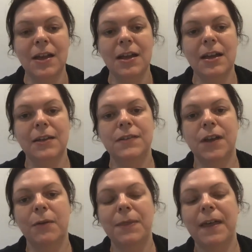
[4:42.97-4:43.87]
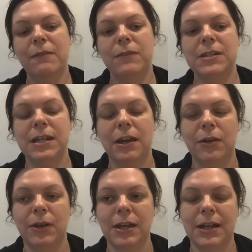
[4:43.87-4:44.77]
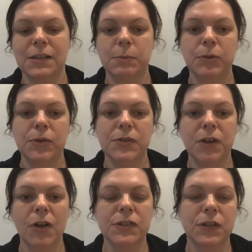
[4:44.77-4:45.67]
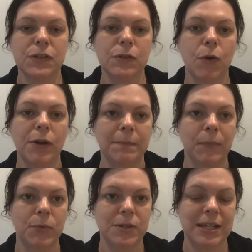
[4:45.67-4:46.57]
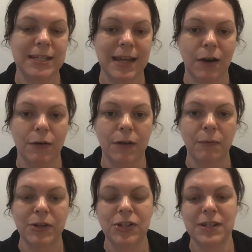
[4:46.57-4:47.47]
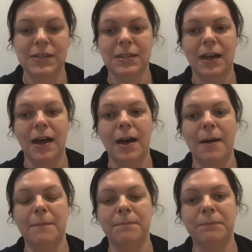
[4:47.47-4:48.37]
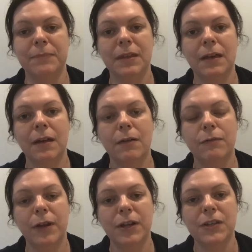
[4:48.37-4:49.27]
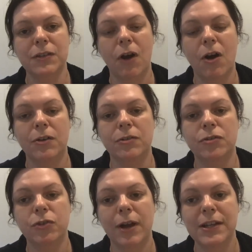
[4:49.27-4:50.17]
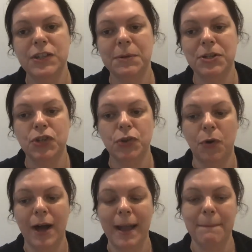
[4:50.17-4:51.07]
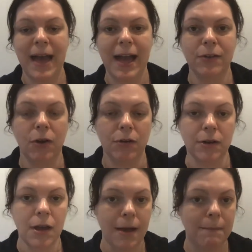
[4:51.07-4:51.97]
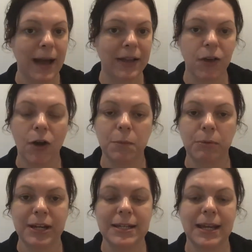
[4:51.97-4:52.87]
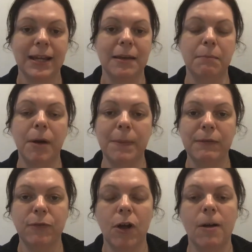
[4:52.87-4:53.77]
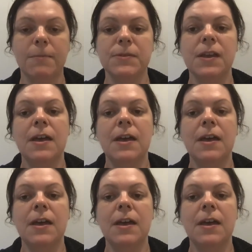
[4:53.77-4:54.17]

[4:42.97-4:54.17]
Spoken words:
So in that video, it explores Oscar's law in more detail, which is focused on trying to ensure a ban on backyard breeding and puppy farms,